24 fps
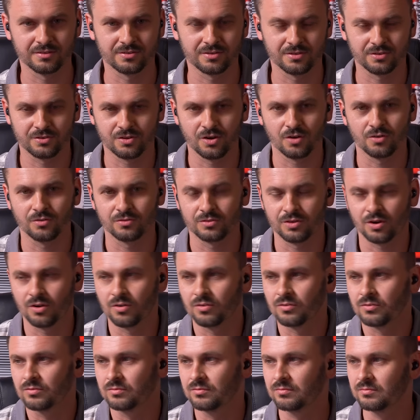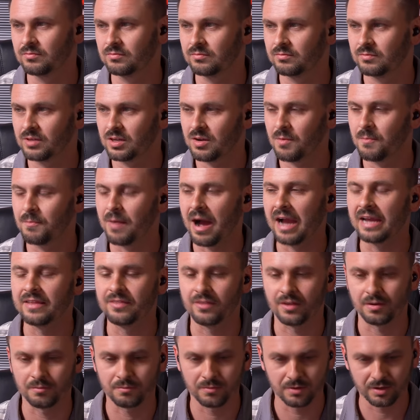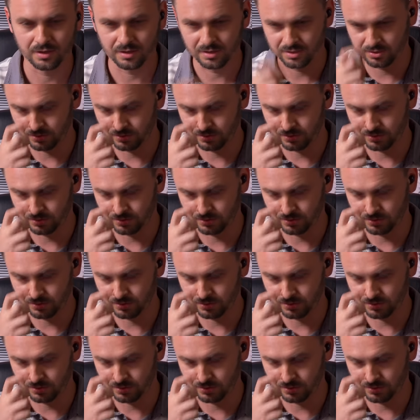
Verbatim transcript: So don't don't yeah. combine them.